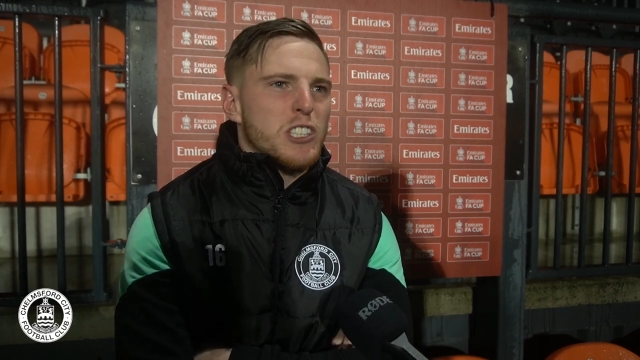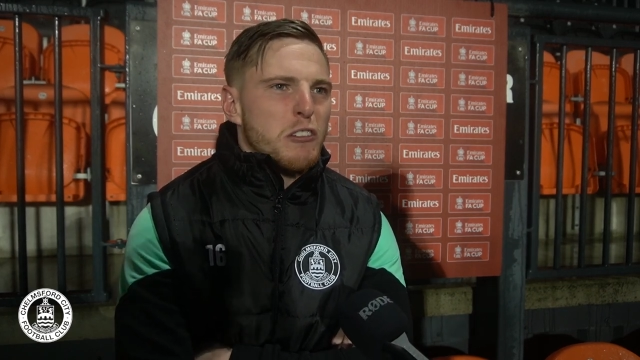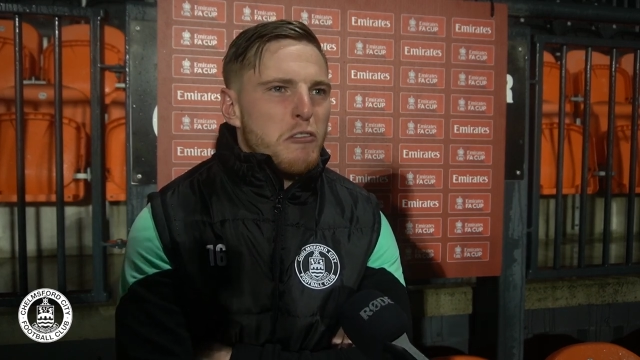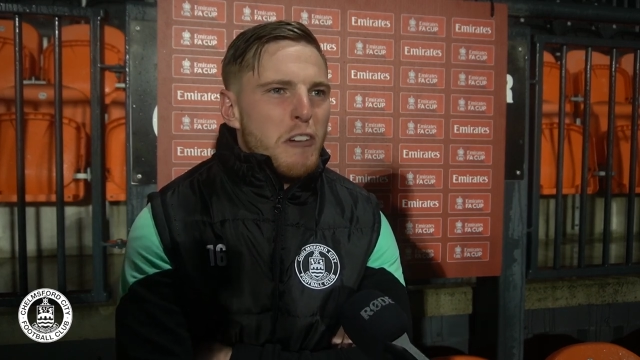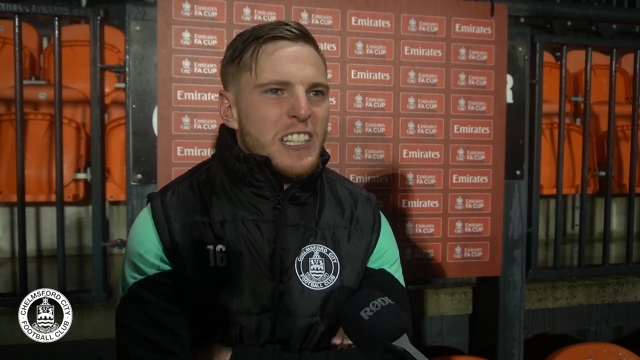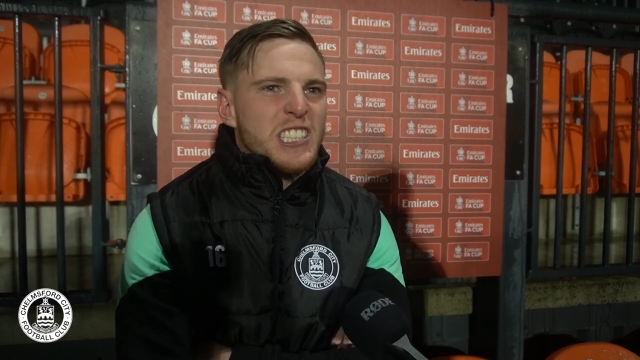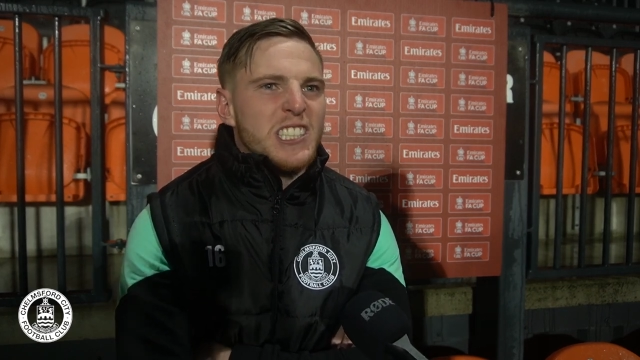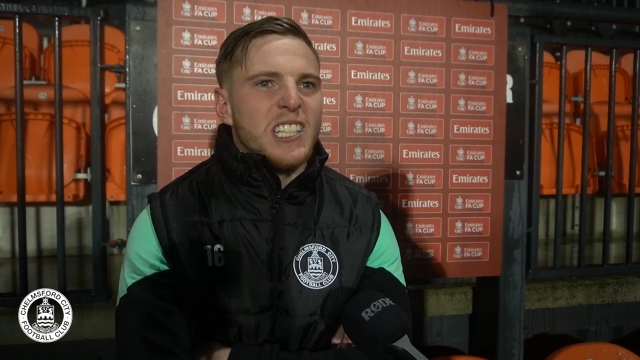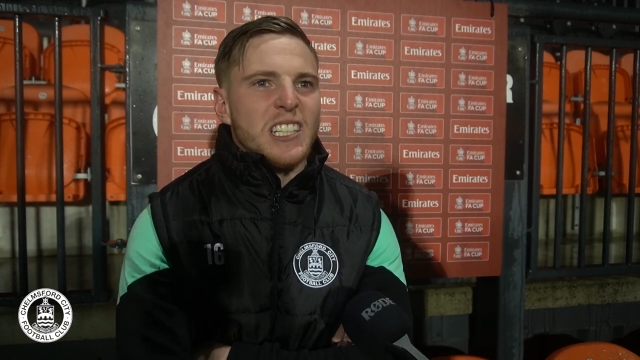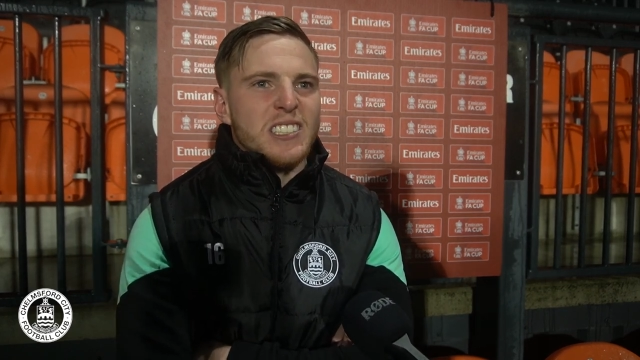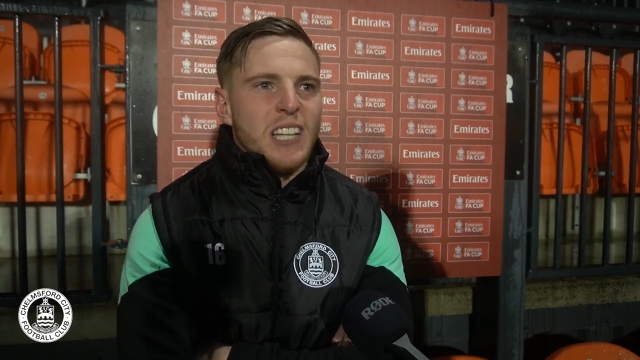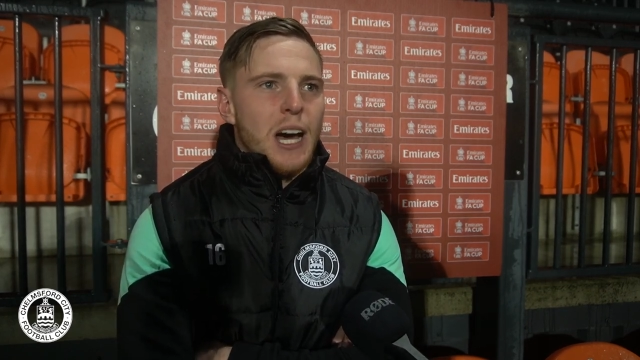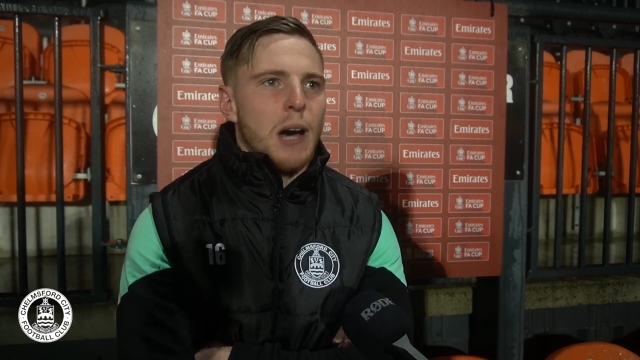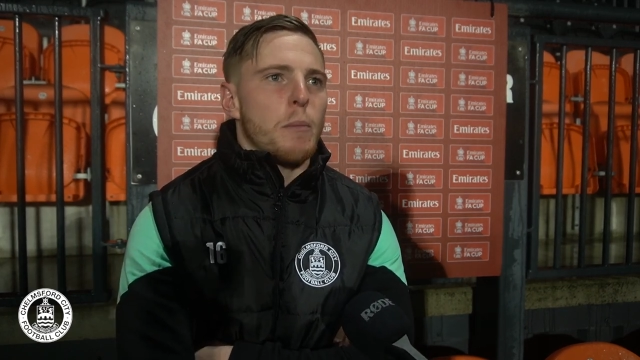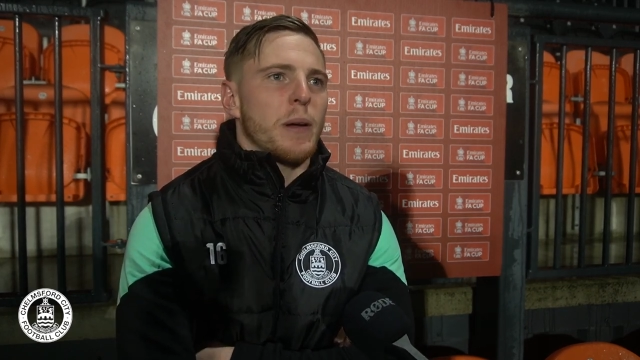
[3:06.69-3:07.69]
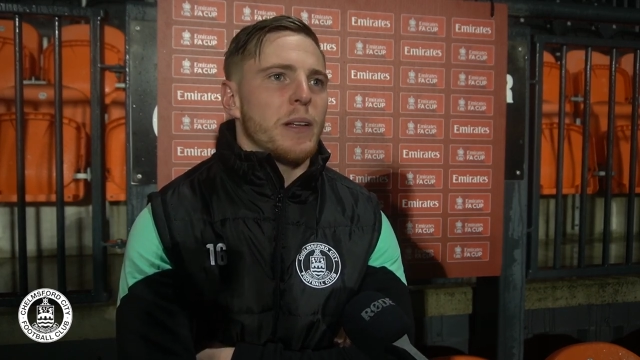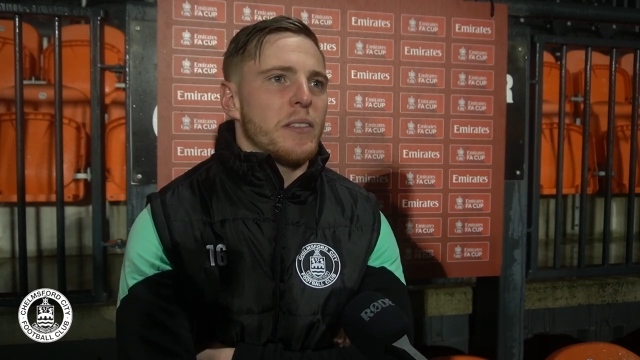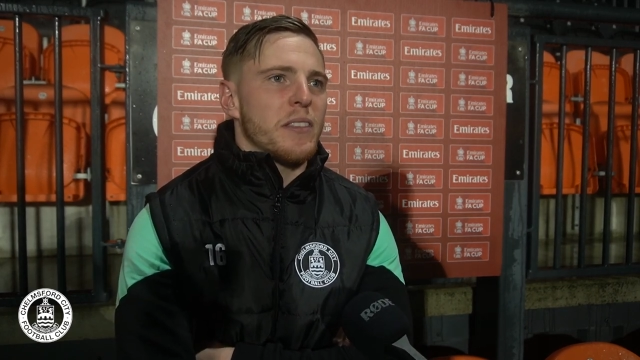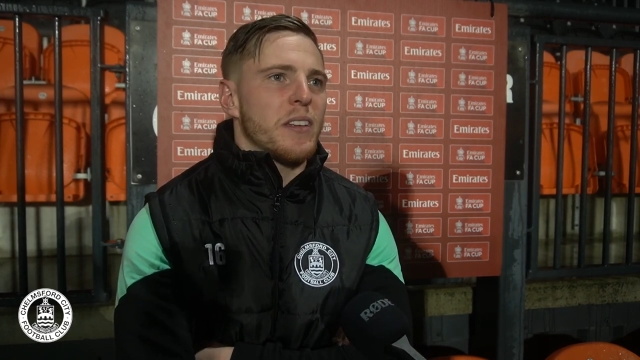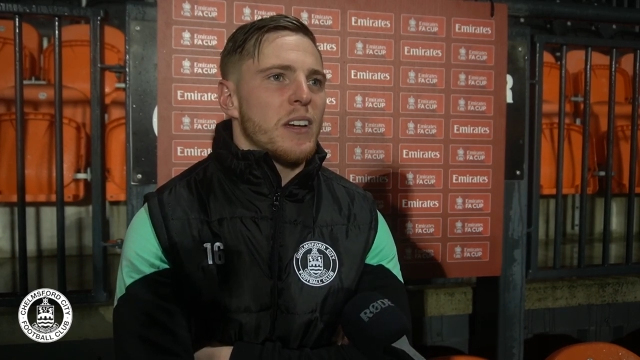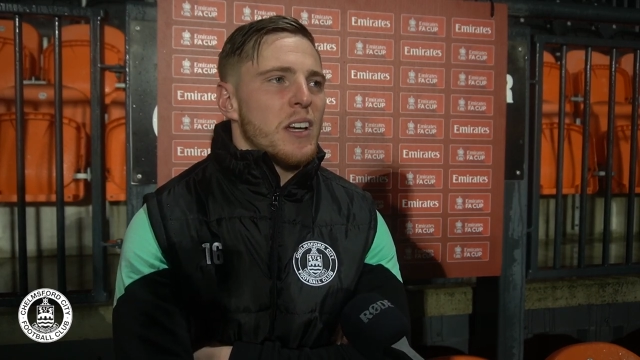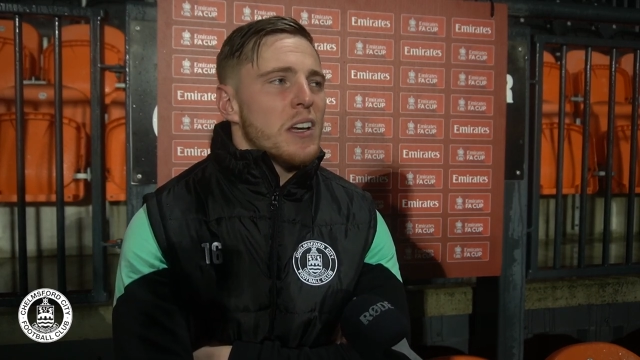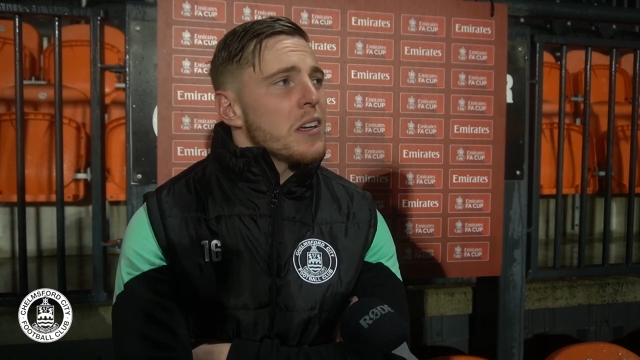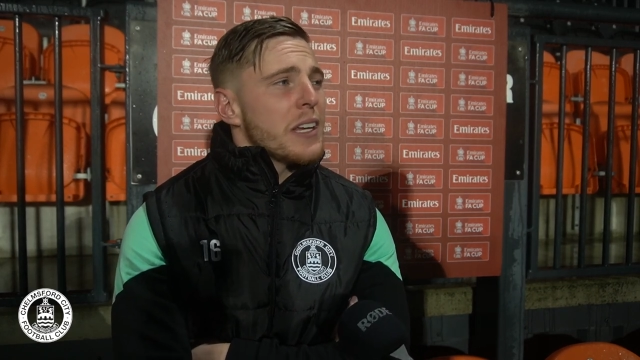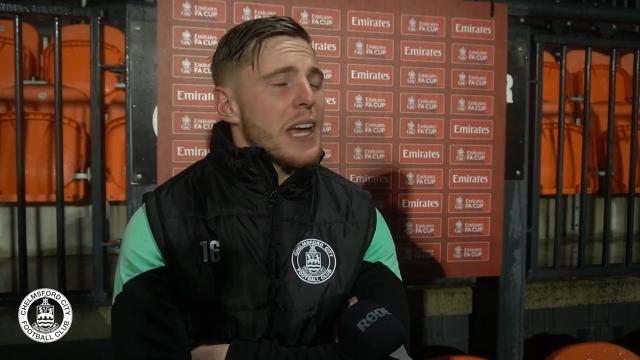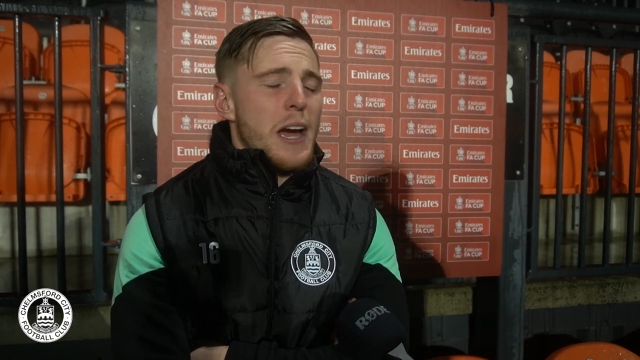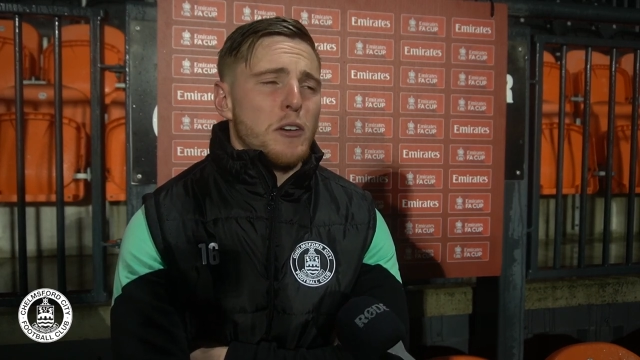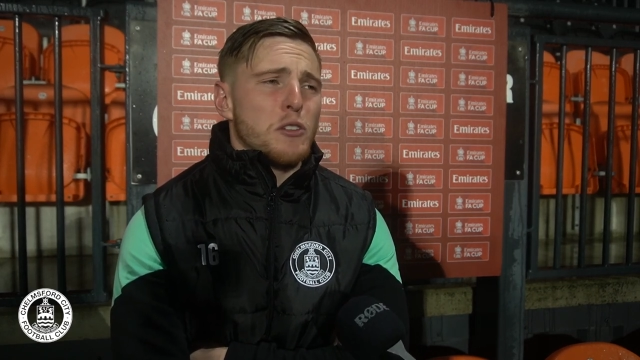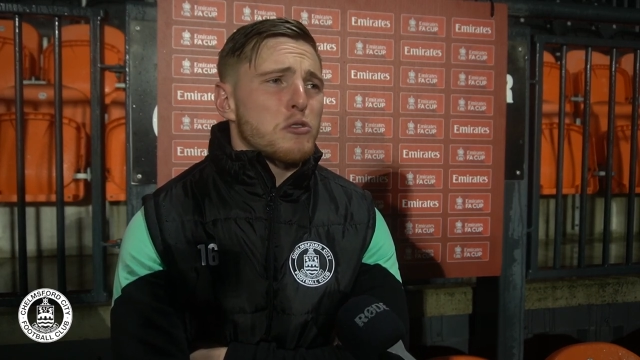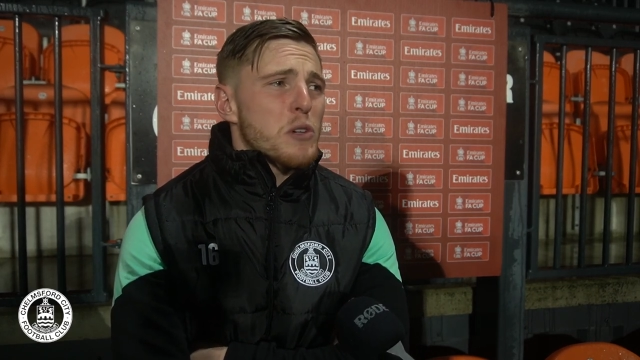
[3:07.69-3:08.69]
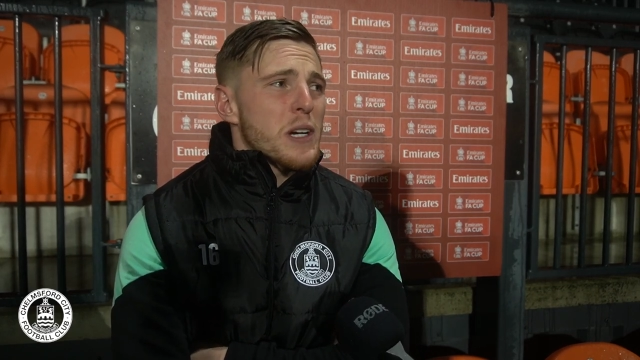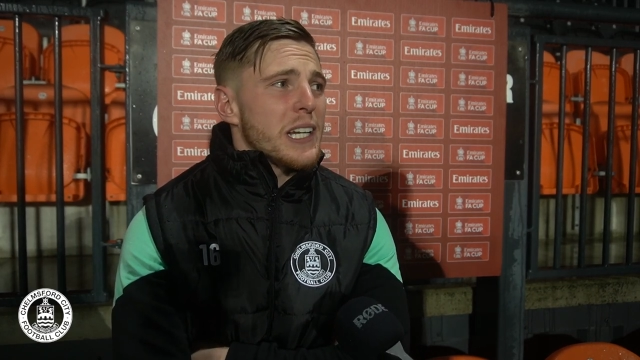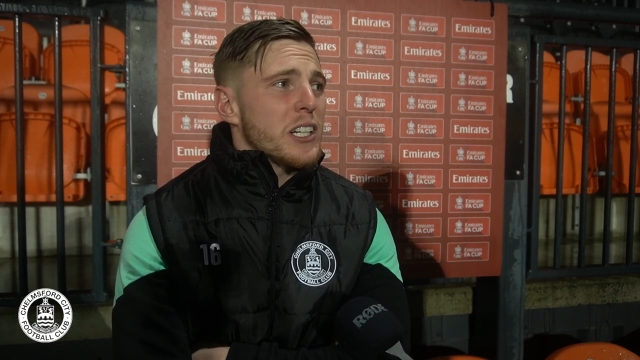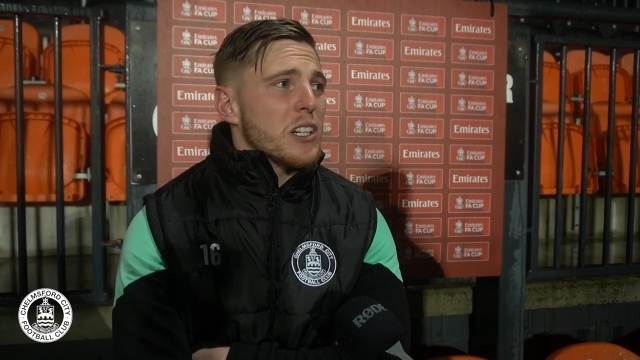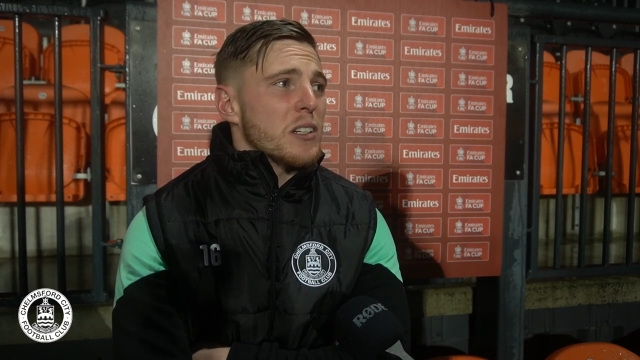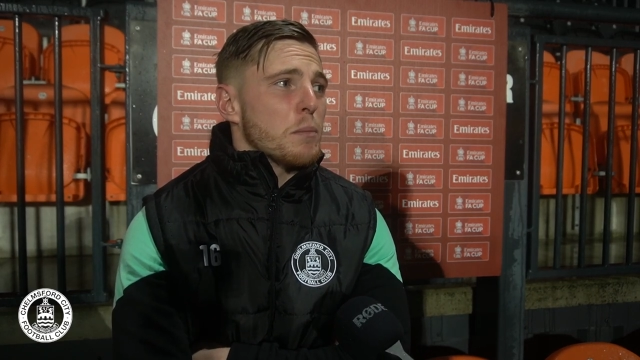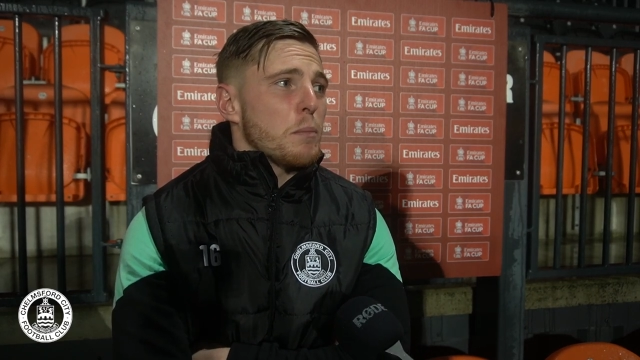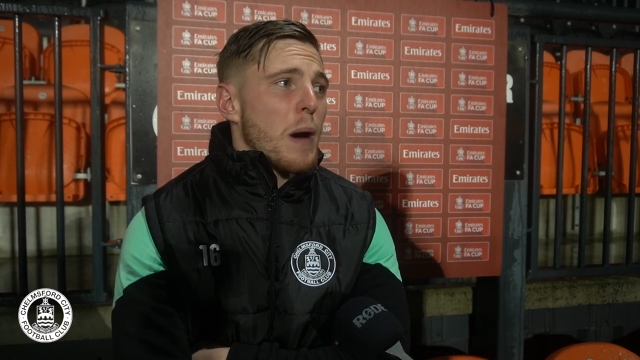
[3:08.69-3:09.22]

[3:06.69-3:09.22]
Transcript: just freshened us up, and yeah, it was really good.